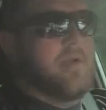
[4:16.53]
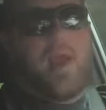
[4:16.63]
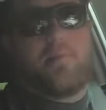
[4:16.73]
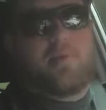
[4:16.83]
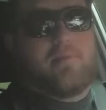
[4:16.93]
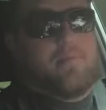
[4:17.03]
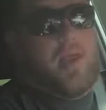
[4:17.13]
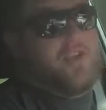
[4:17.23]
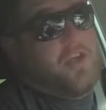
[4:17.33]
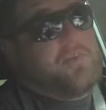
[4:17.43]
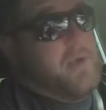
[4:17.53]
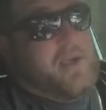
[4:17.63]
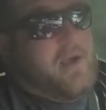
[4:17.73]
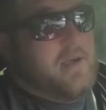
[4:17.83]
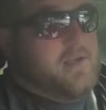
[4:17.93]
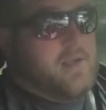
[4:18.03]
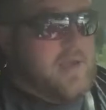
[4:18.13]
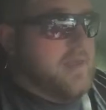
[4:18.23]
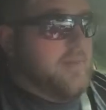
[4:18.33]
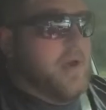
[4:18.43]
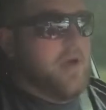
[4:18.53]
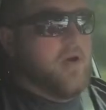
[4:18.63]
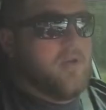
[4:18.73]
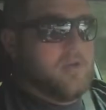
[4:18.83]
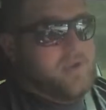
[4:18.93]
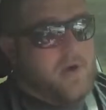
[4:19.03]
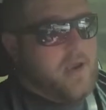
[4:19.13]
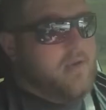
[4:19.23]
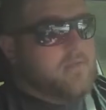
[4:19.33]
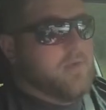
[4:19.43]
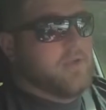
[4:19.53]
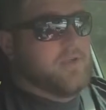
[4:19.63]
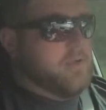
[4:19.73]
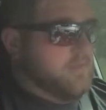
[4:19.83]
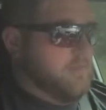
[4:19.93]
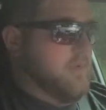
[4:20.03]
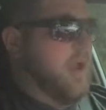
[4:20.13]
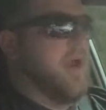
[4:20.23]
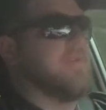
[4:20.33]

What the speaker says: not just because I think my car looks great, which I